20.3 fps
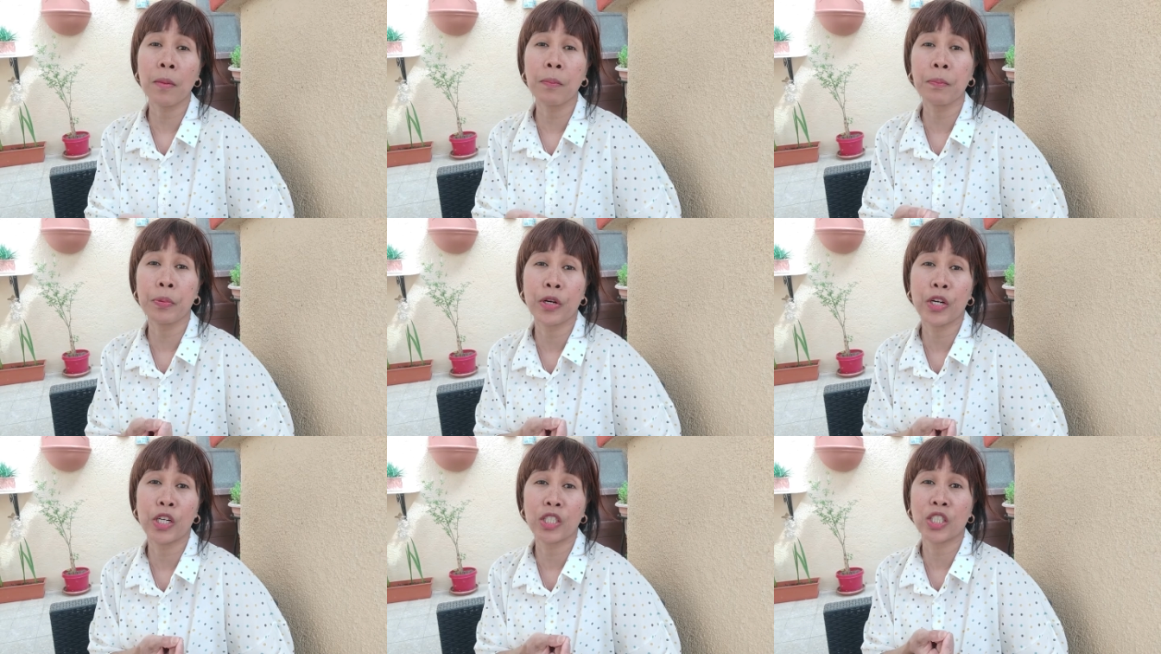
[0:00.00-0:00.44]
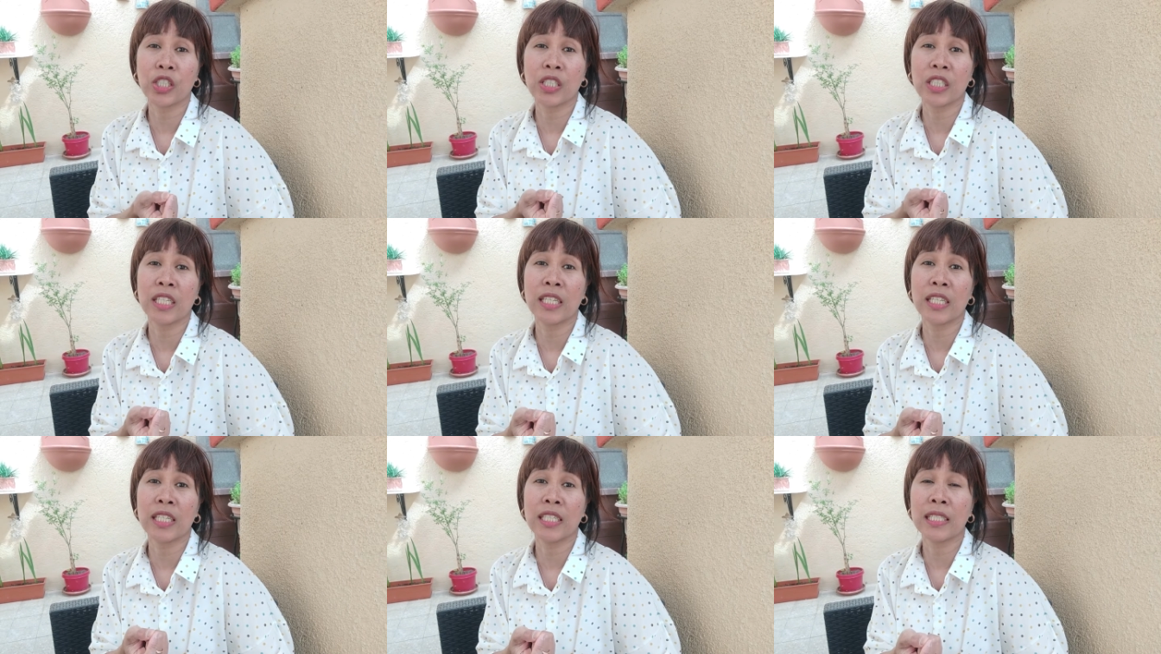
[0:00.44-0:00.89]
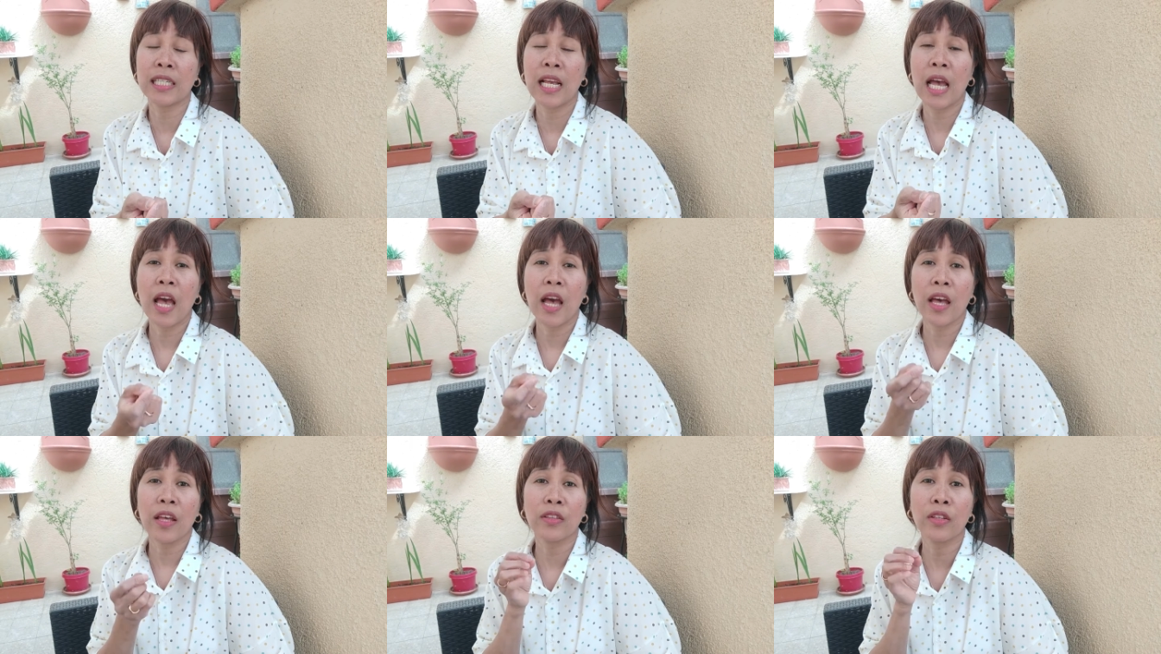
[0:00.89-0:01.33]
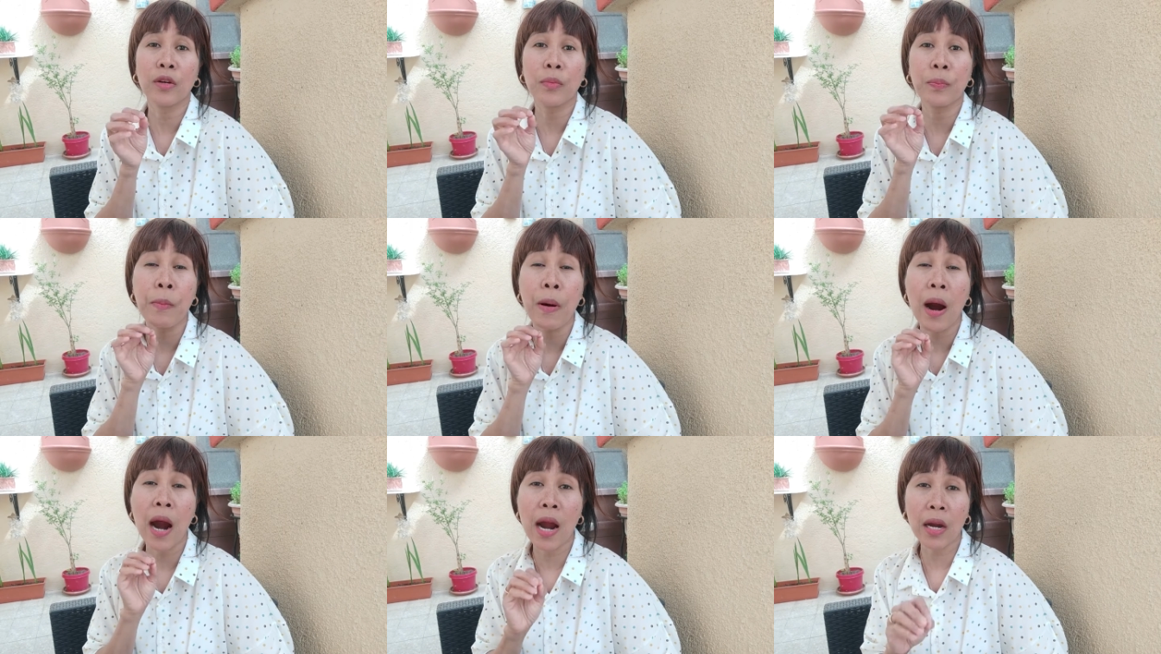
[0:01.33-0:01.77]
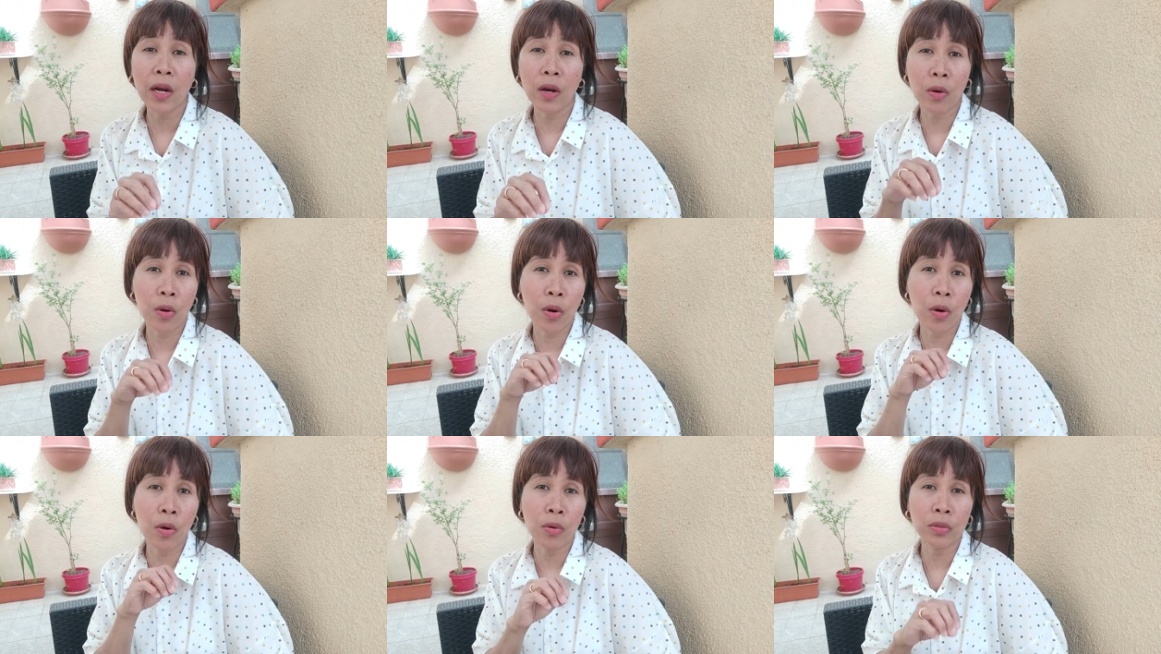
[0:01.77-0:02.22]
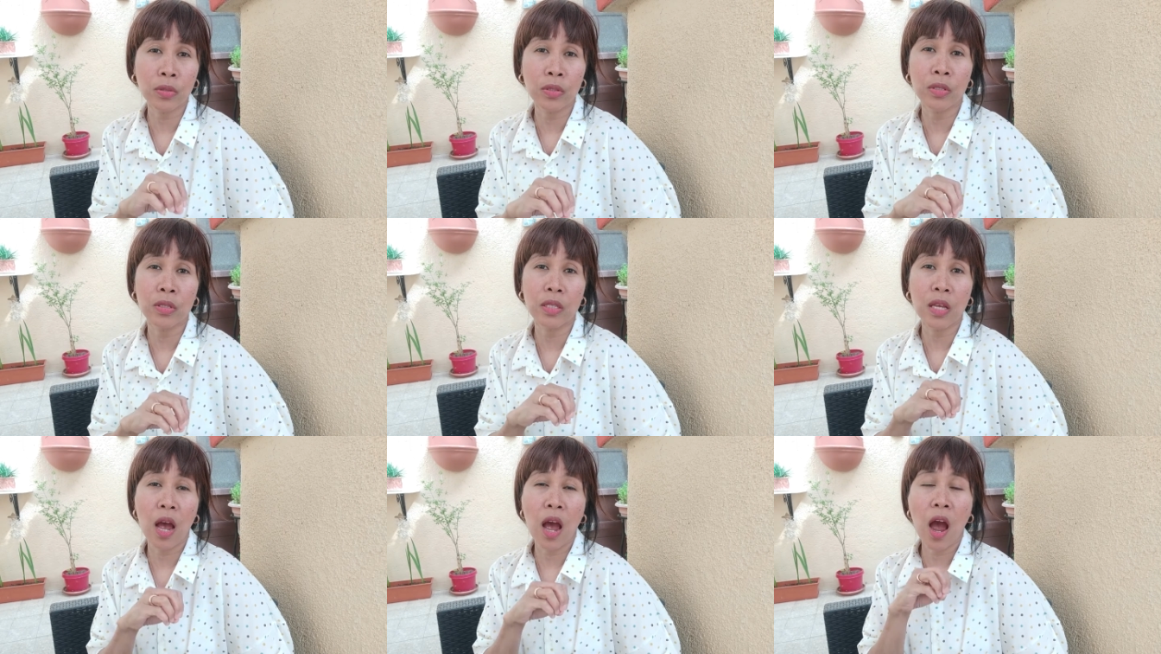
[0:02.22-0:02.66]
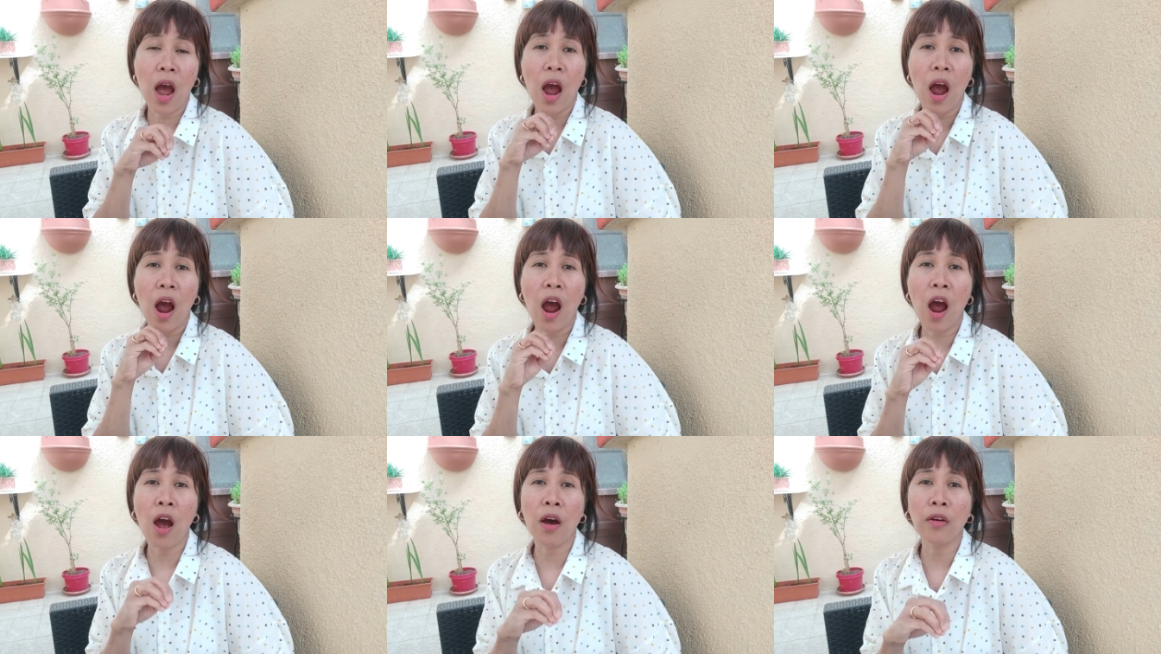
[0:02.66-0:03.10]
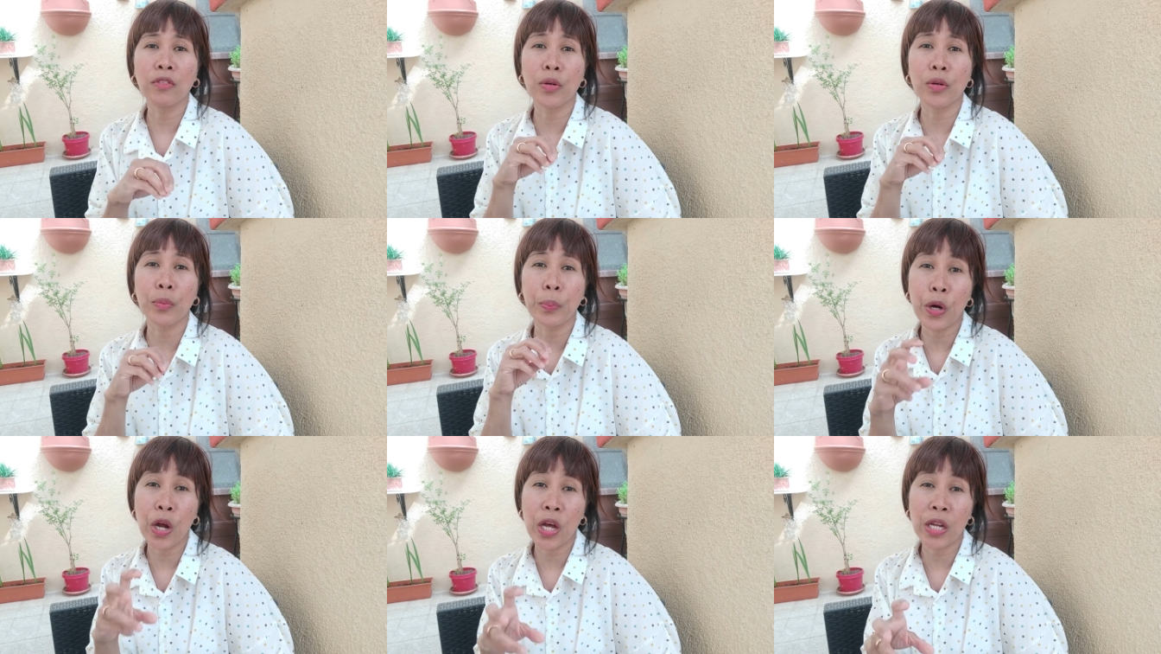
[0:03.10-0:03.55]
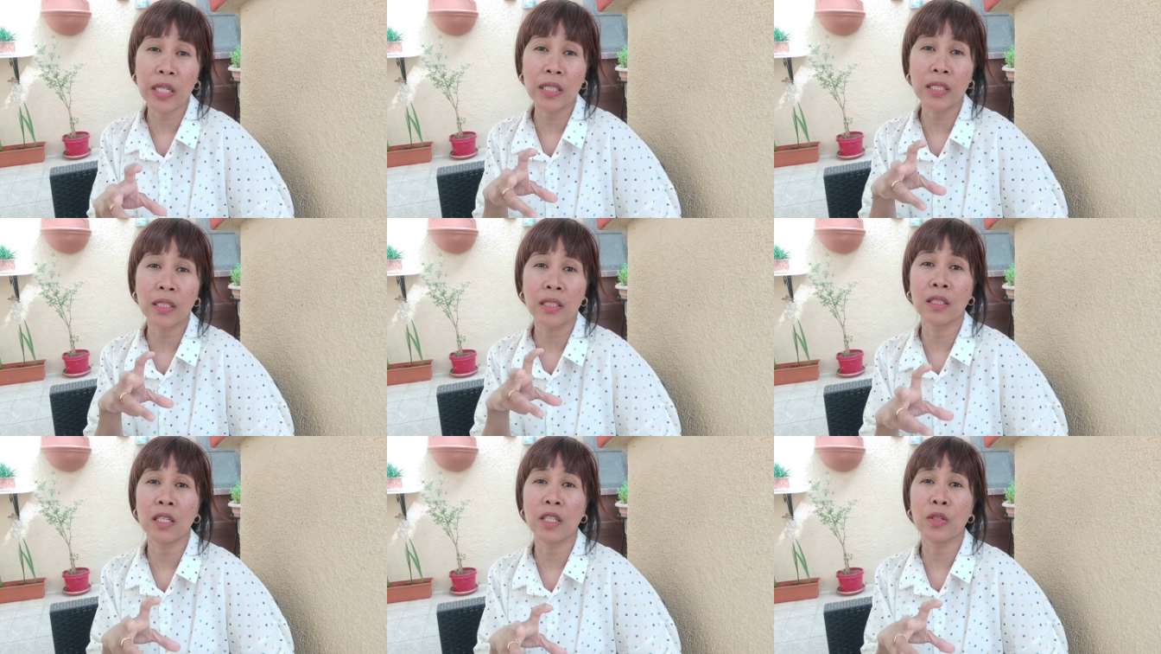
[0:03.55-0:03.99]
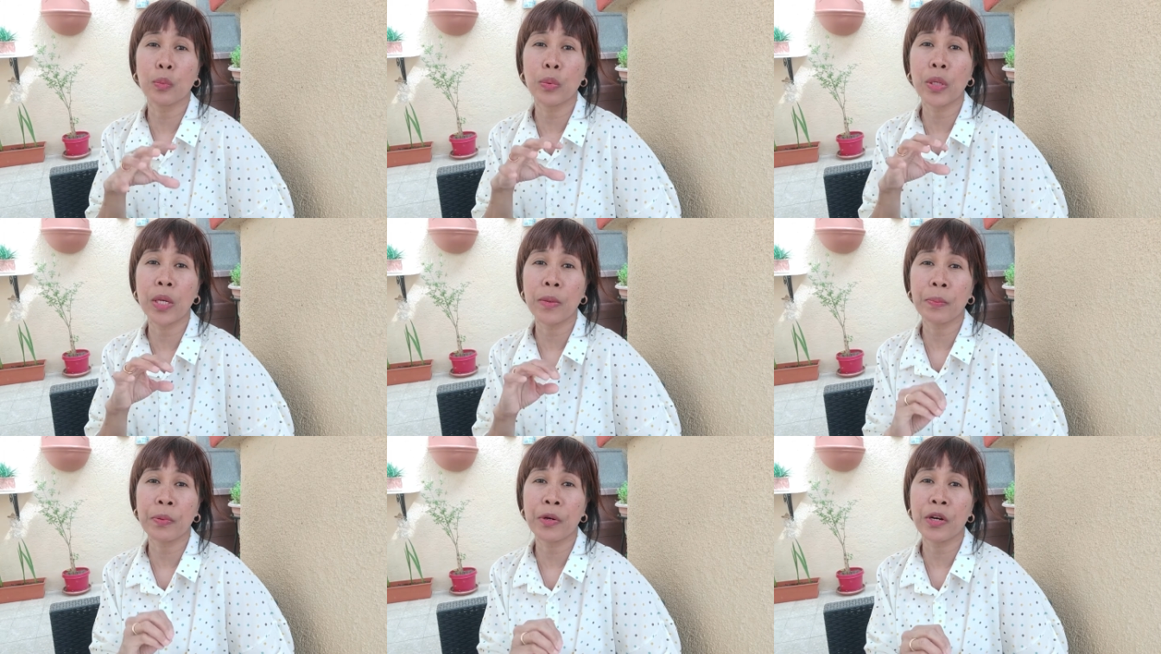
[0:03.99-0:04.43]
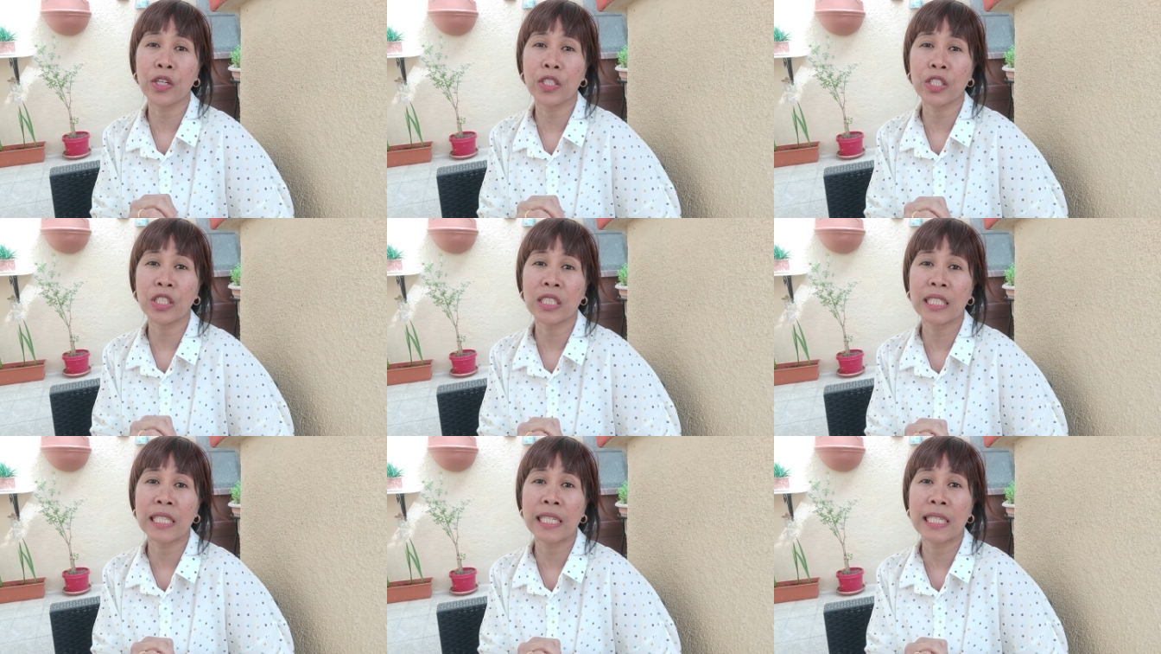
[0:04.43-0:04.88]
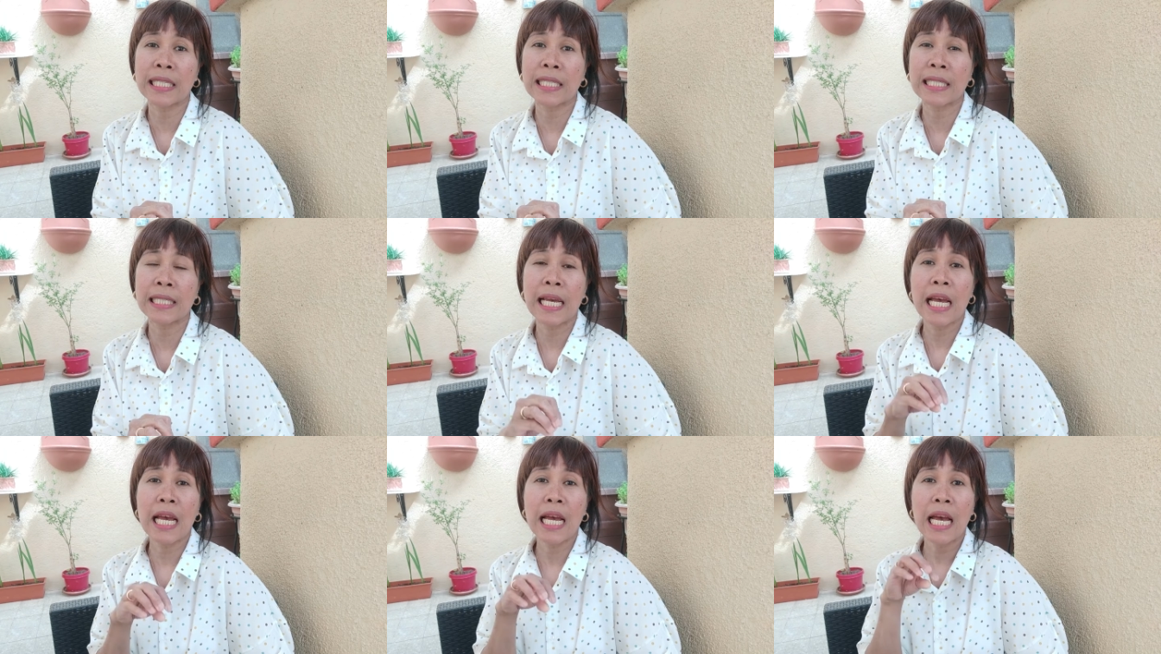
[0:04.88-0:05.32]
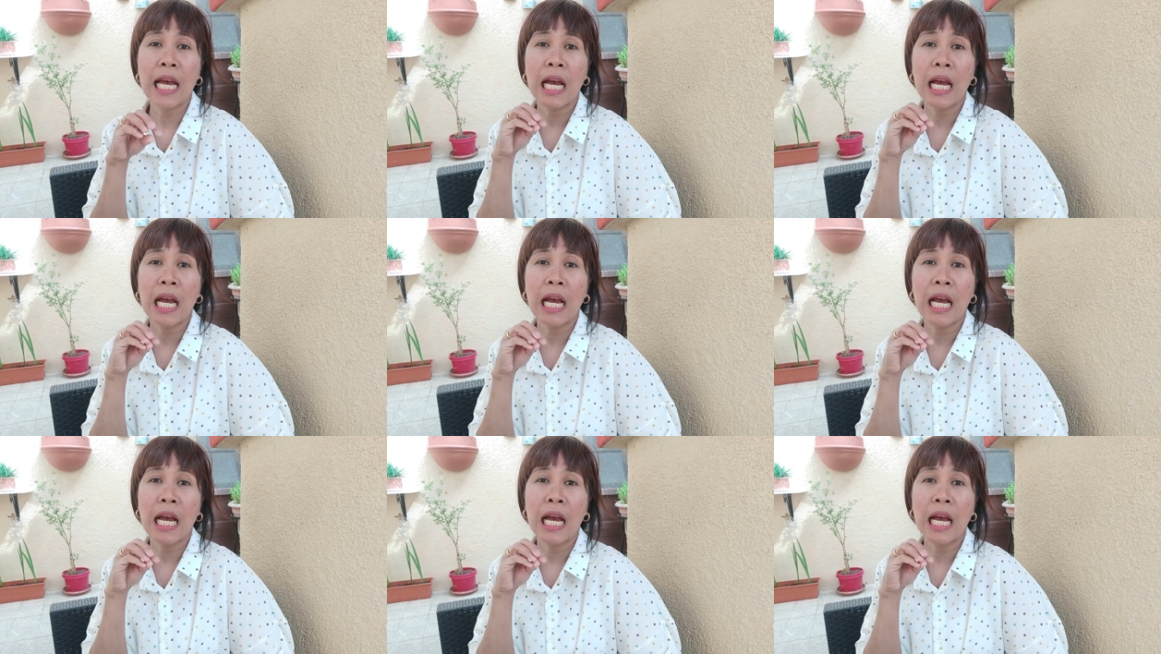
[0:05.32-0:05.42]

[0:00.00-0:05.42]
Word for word: a purchase, the barcodes of the products that we purchase